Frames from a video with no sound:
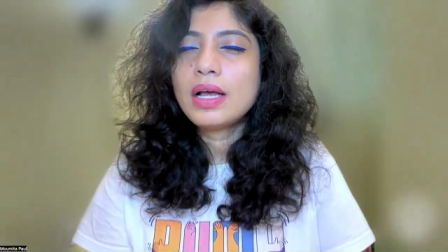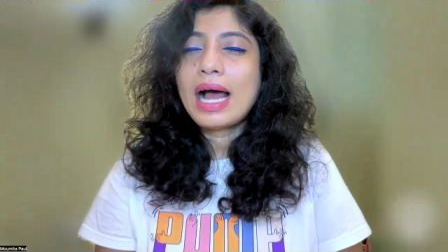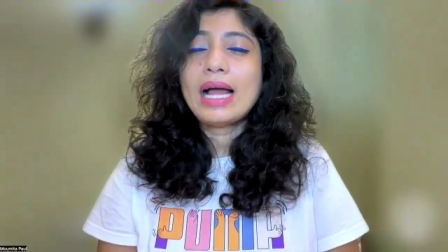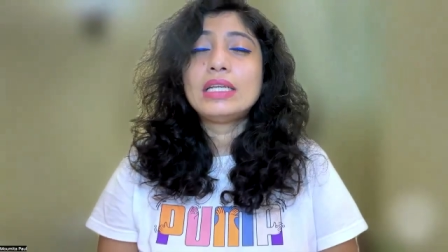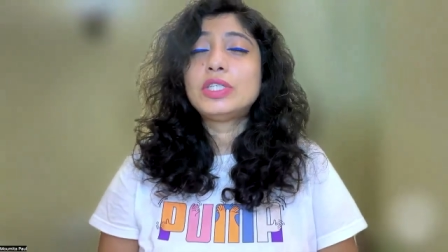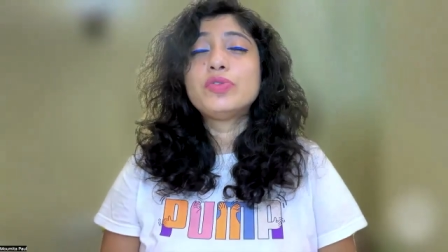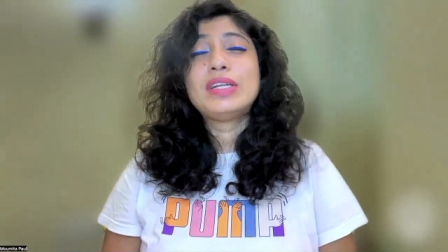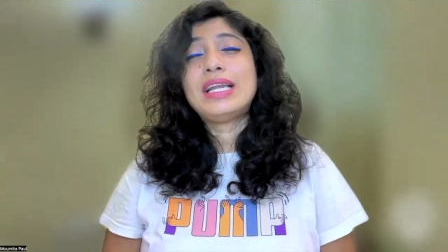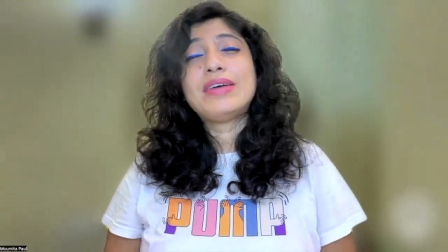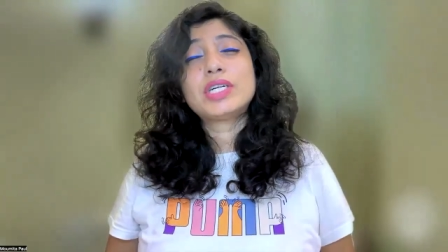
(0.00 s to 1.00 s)
And you
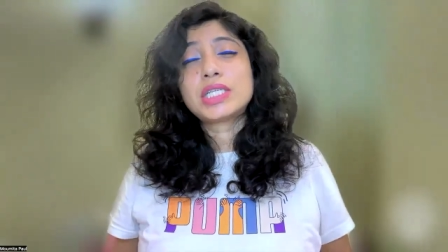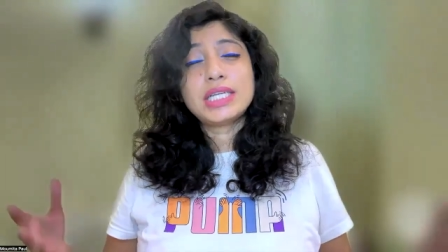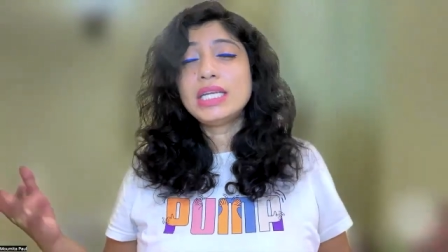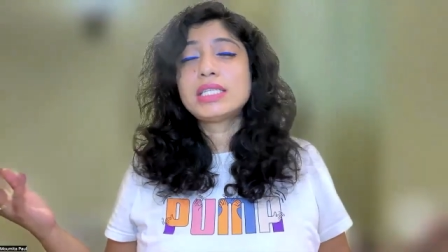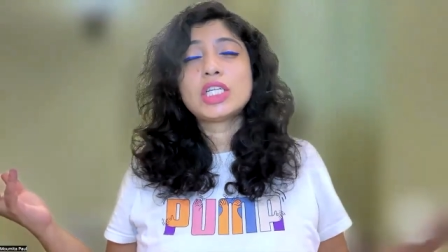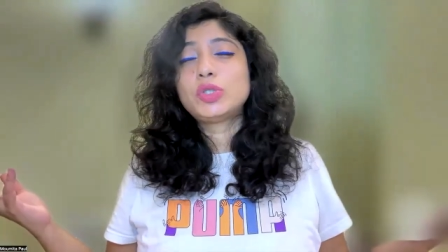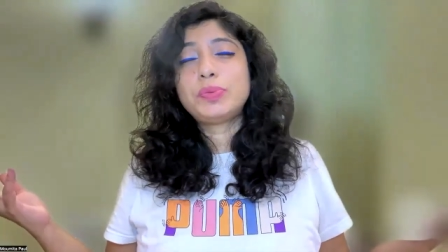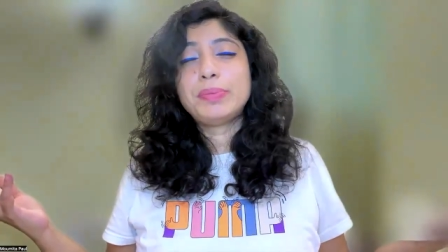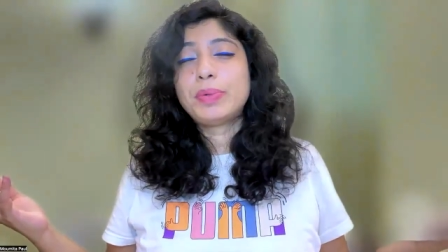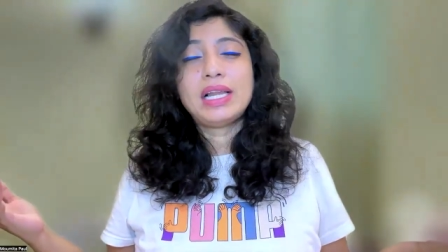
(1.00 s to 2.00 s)
will never see such
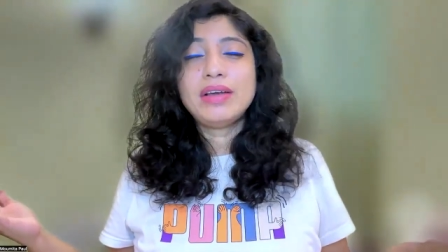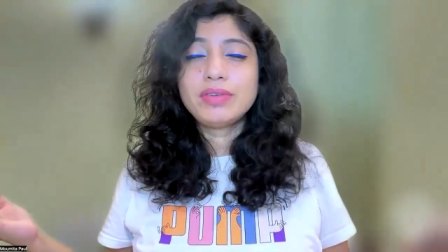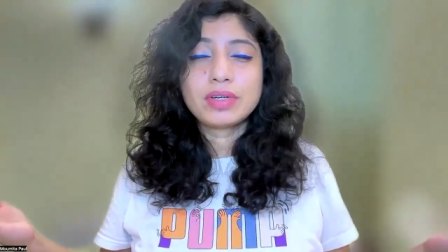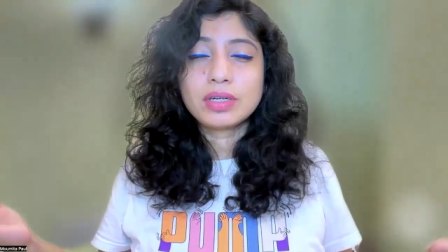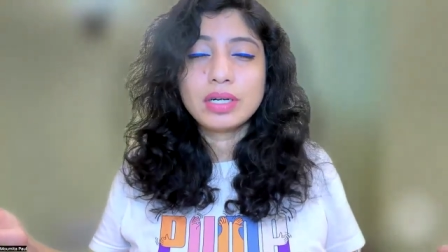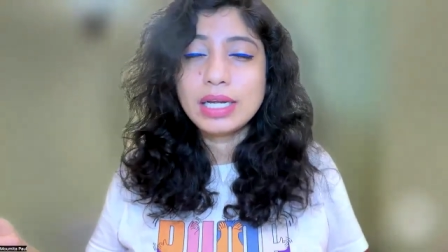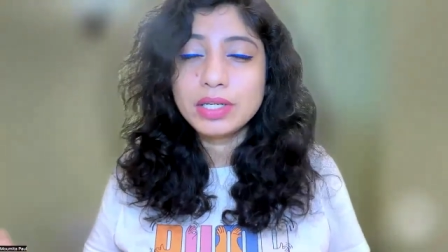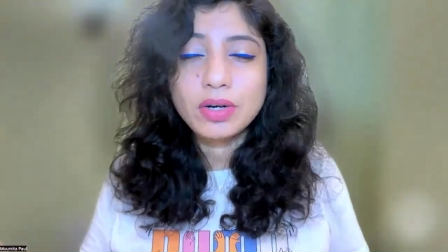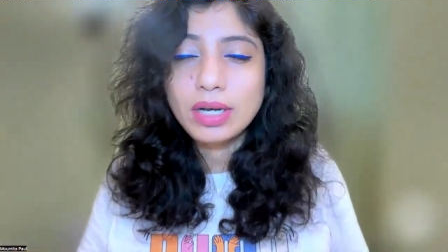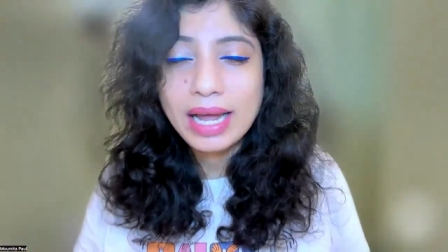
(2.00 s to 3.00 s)
people ever in
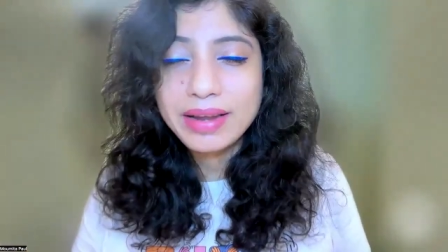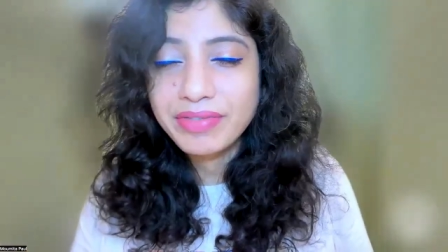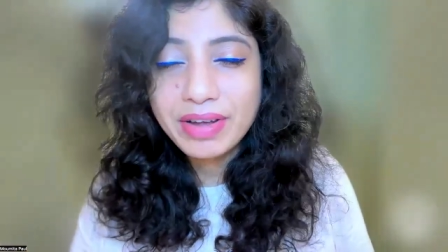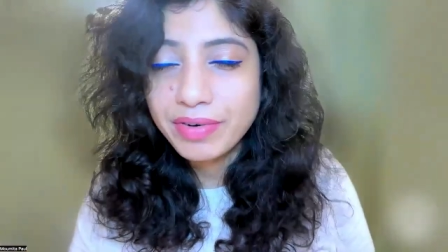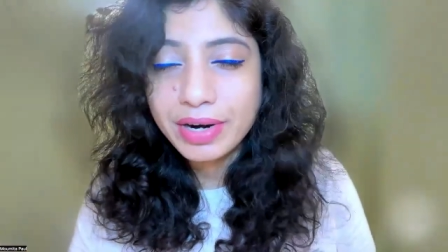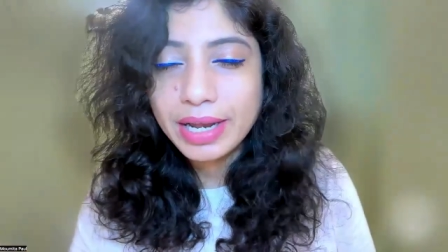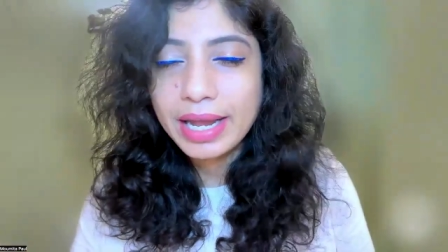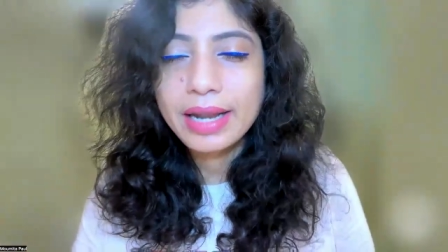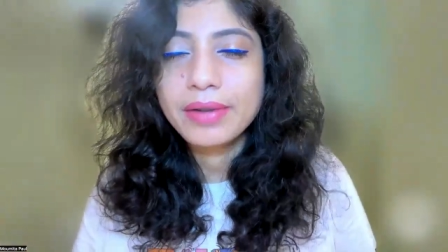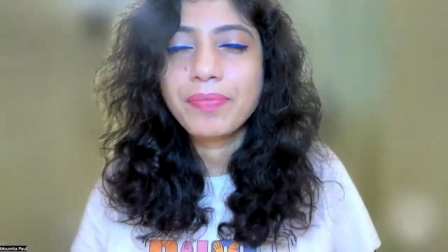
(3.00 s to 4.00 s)
your life ever
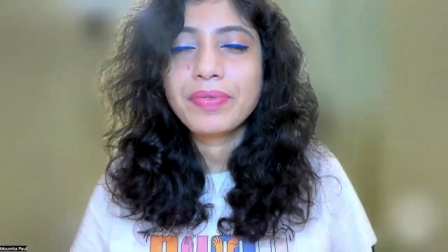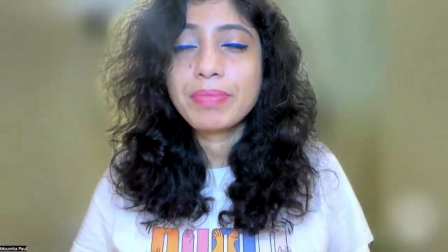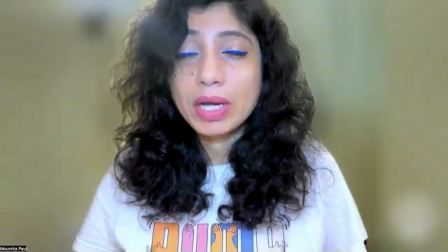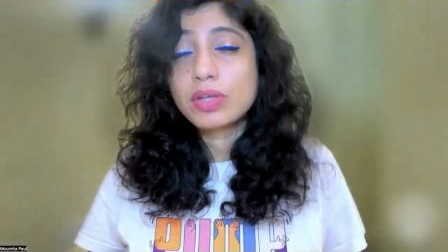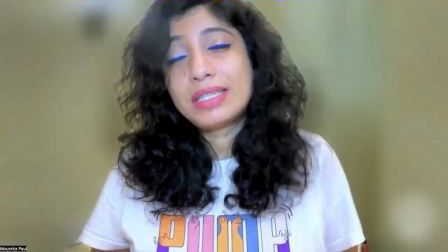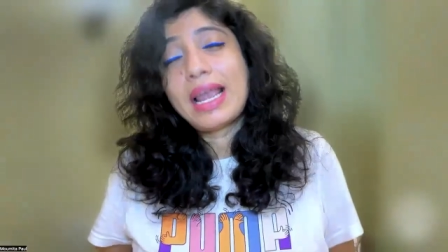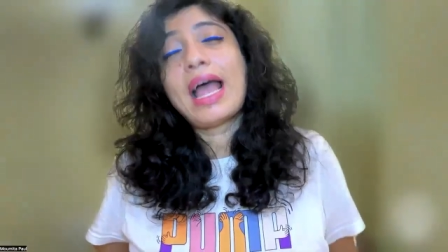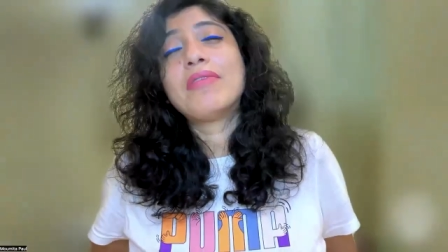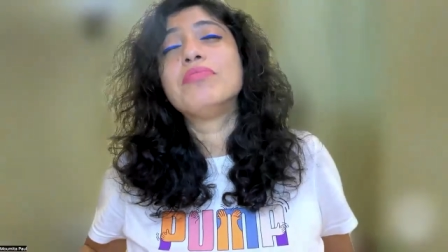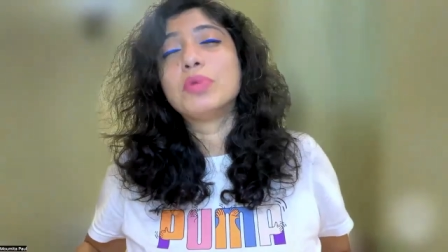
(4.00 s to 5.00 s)
again because they
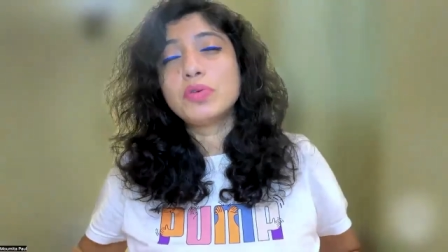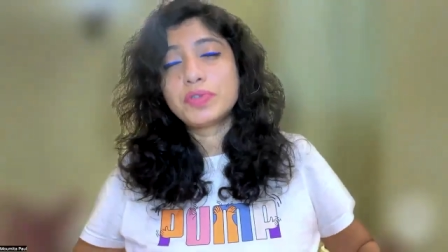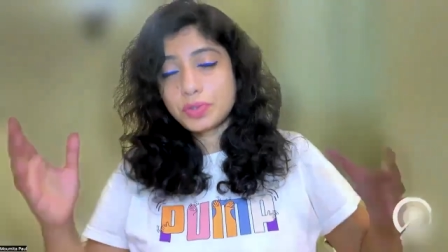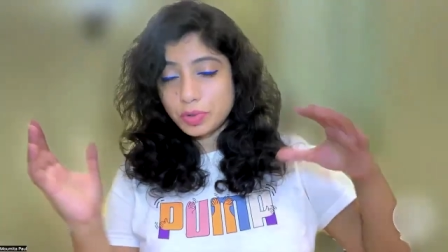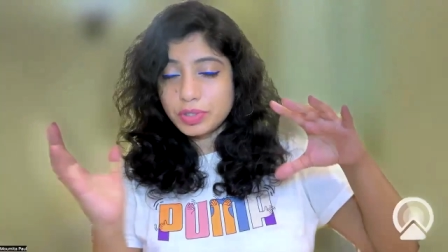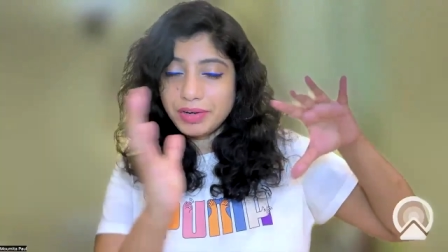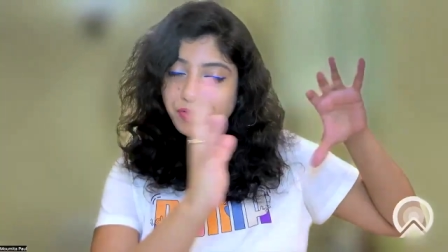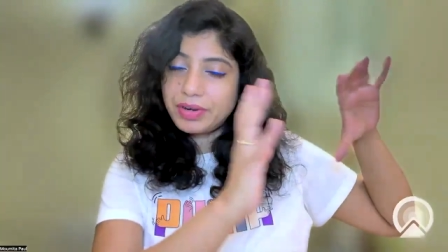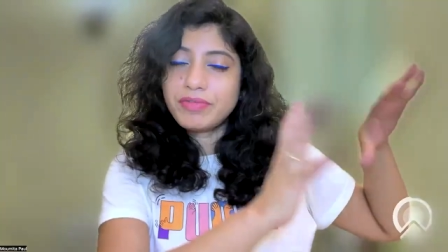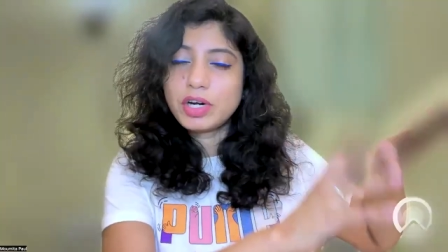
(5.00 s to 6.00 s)
have moved to a
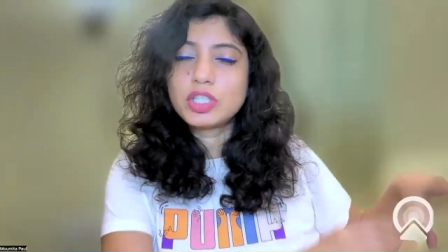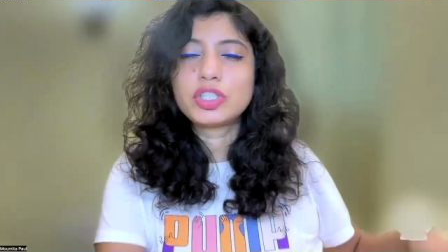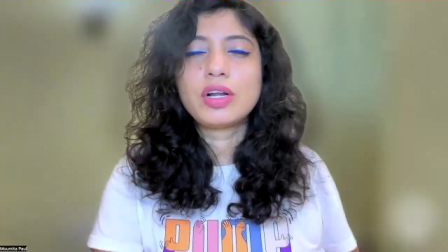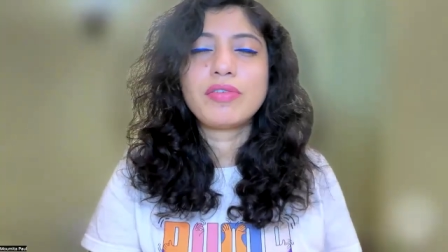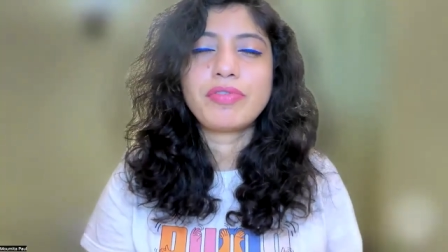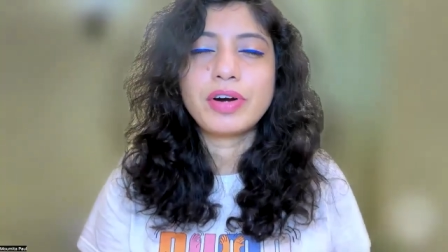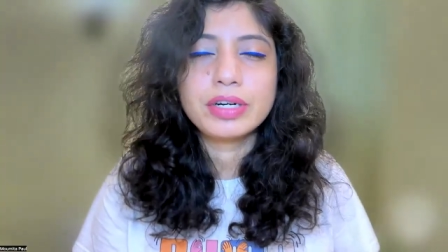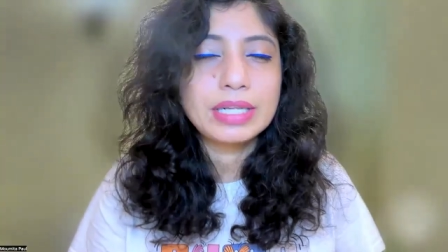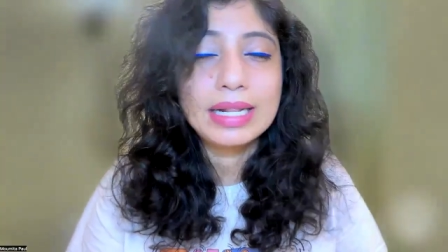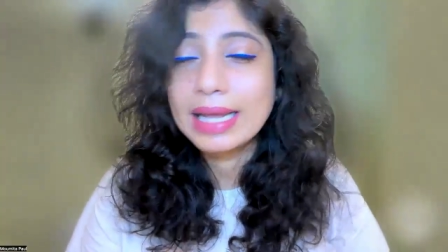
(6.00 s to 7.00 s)
different version of
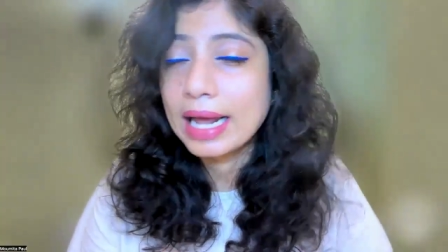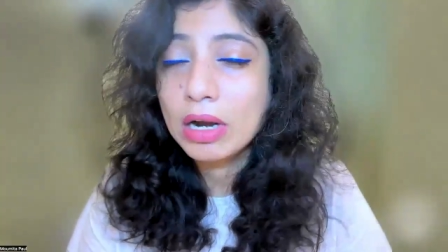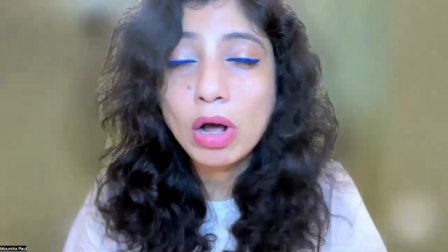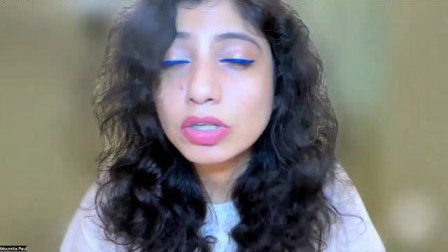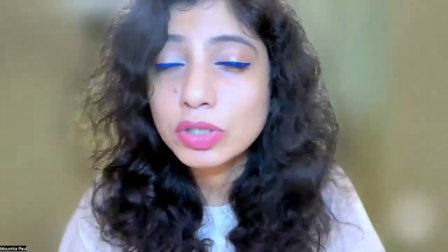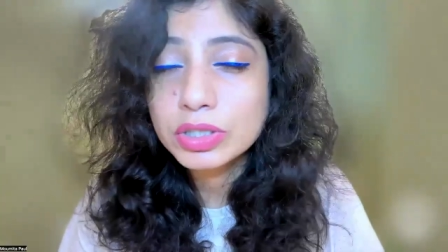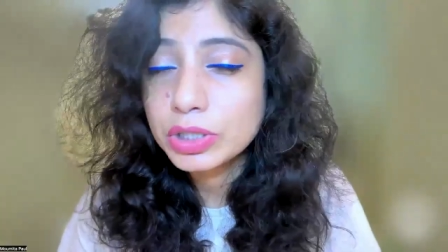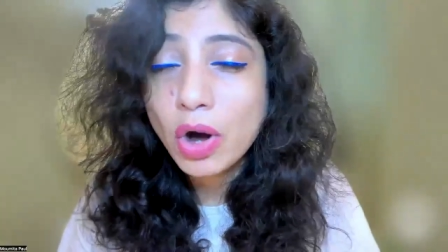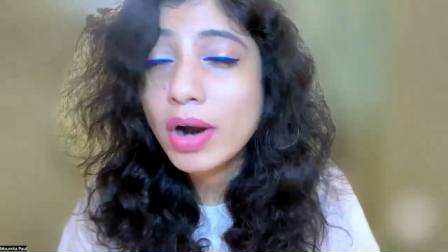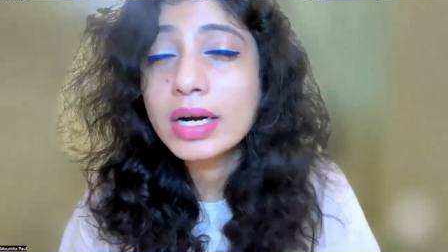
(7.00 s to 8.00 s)
earth and they are not on
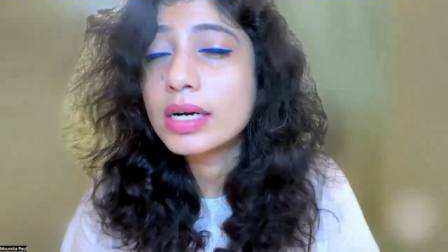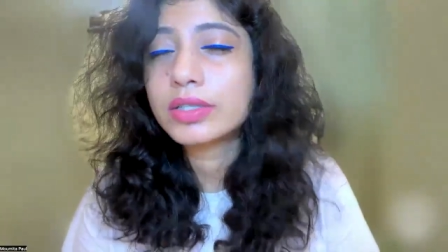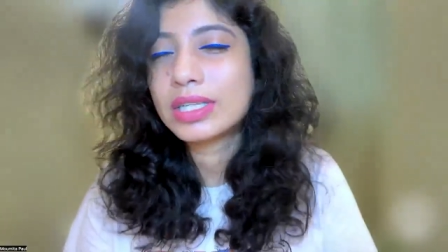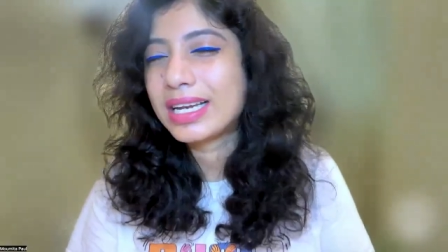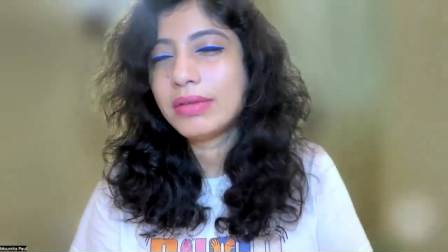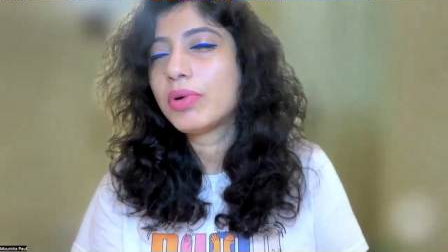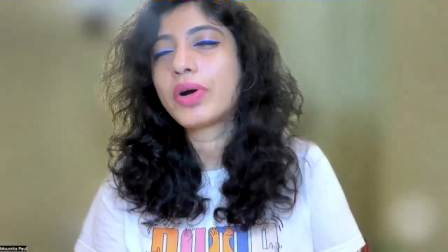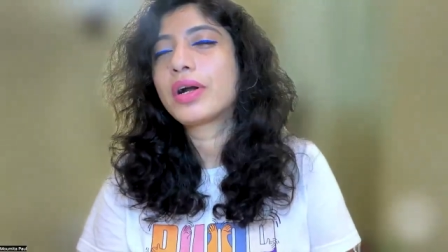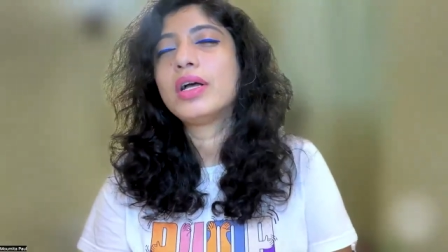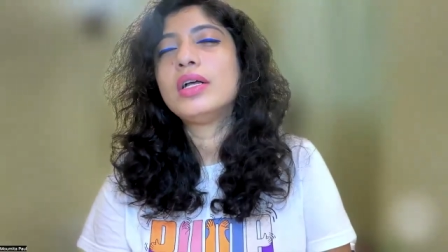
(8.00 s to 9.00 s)
your earth anymore.